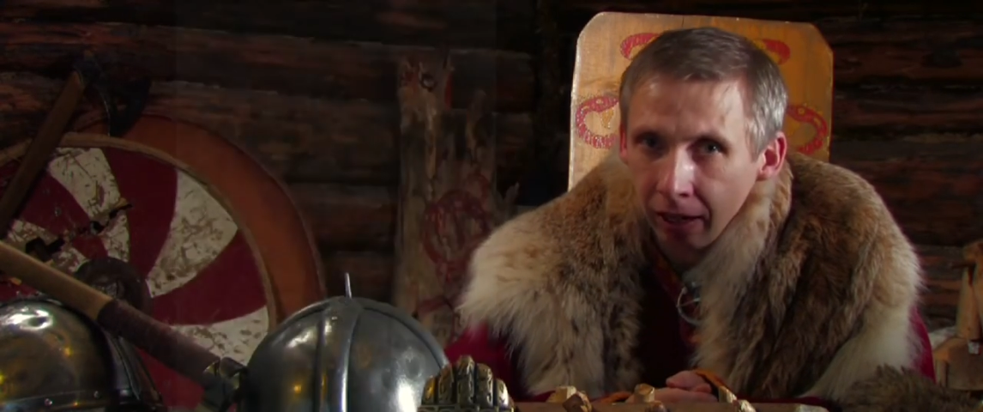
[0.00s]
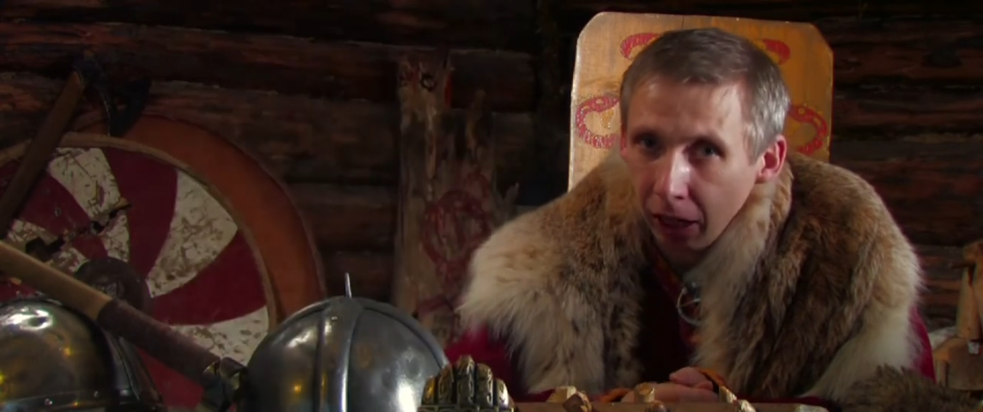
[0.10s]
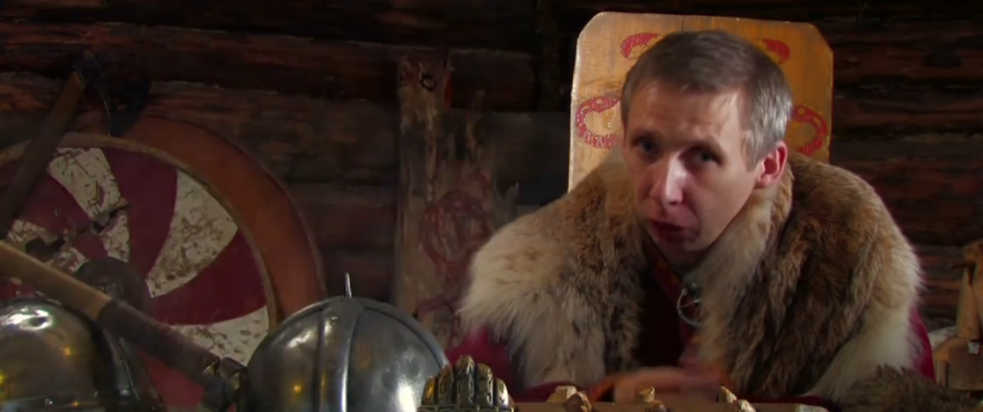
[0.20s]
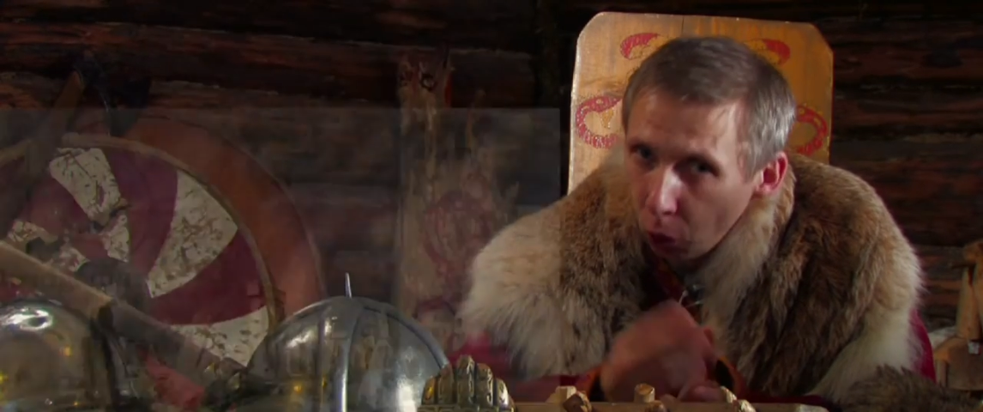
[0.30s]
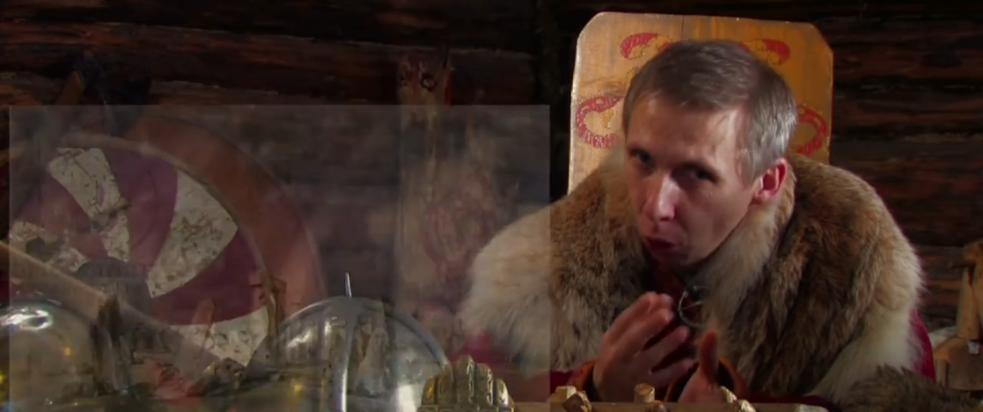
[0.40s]

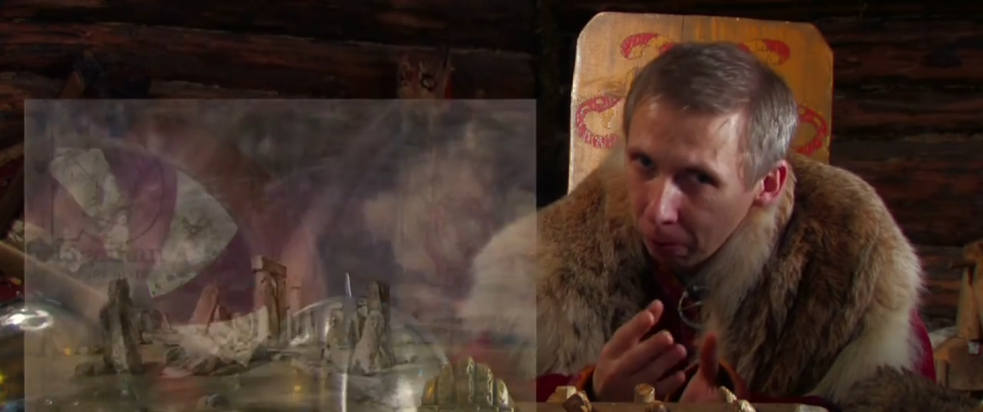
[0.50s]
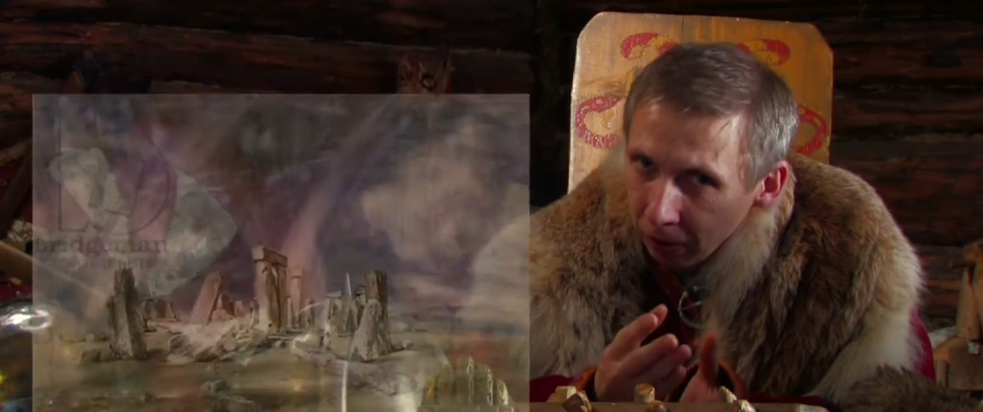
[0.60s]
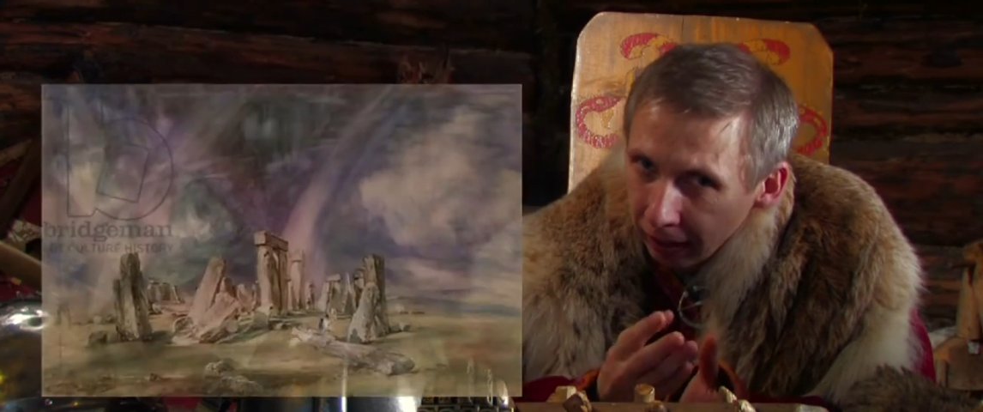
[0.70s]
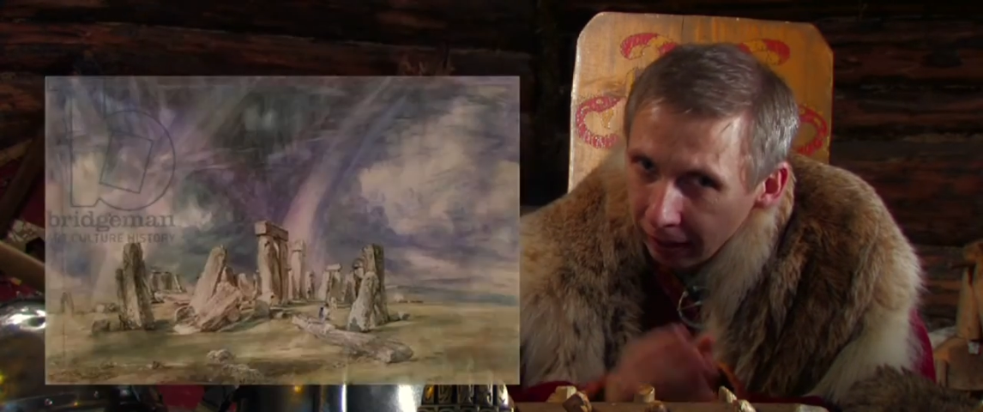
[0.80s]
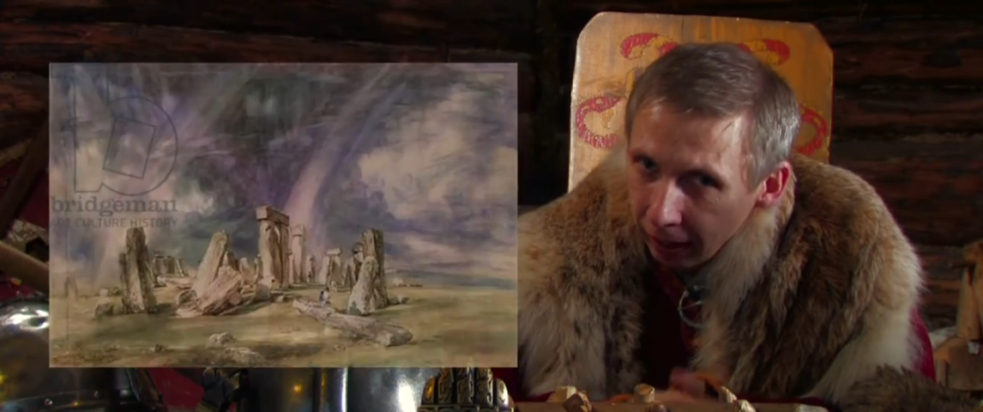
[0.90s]
and to open
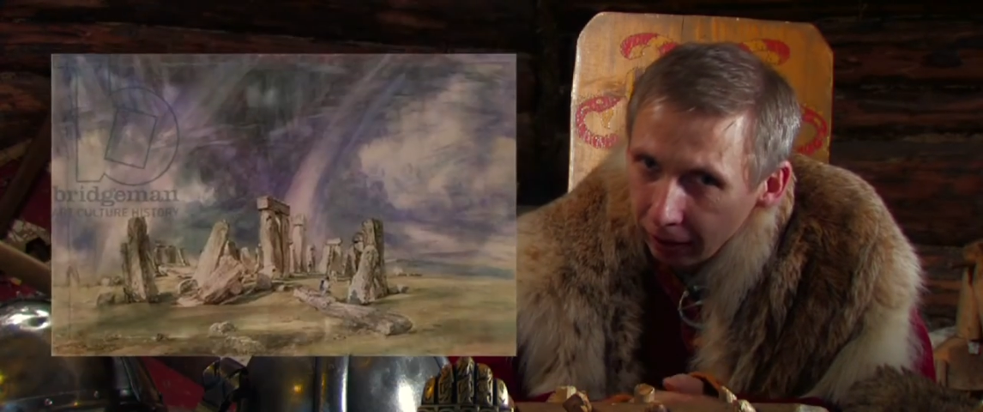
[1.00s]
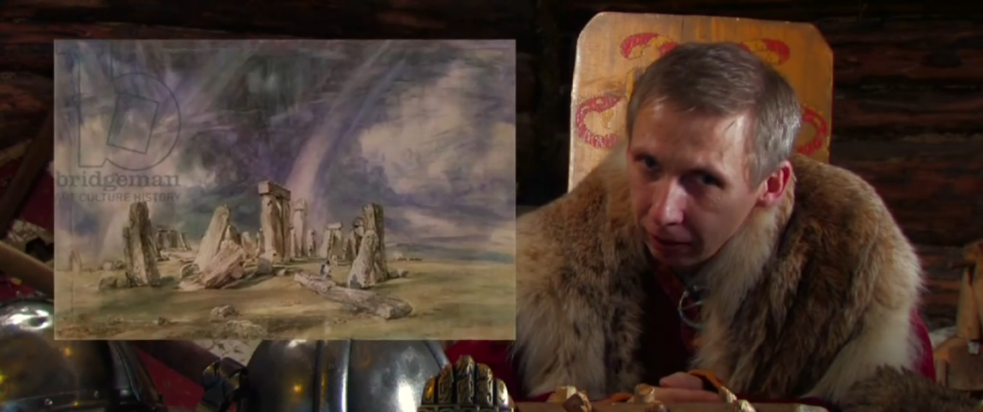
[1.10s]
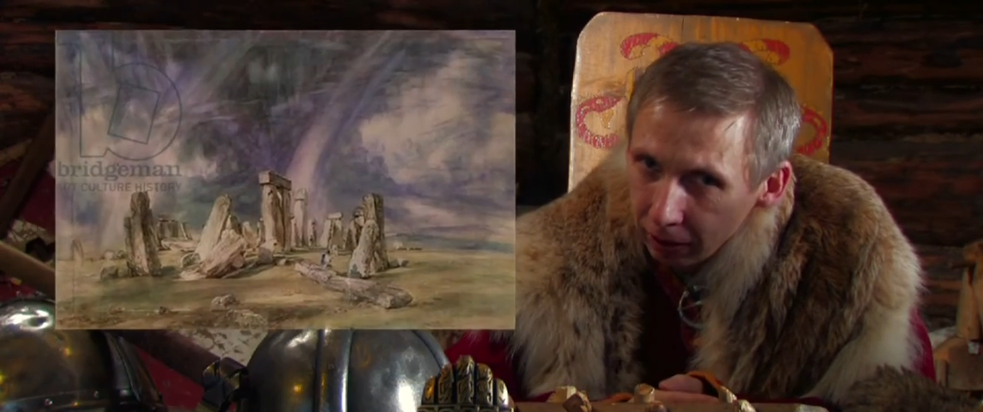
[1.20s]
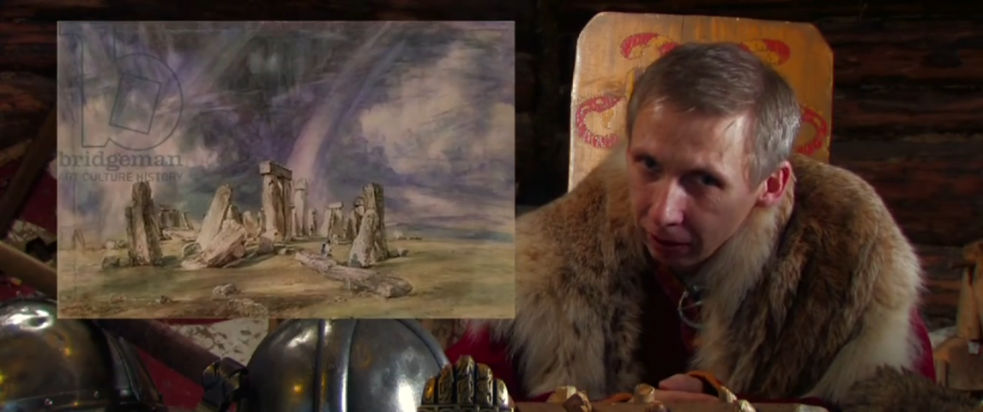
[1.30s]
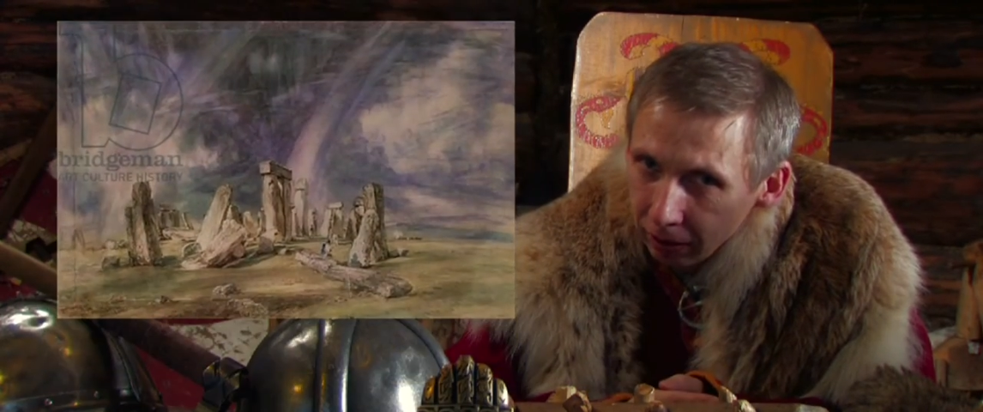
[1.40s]
the
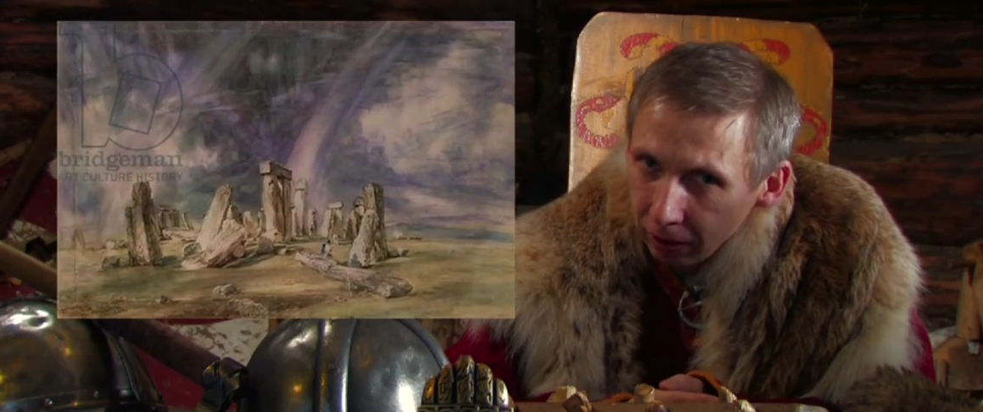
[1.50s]
gate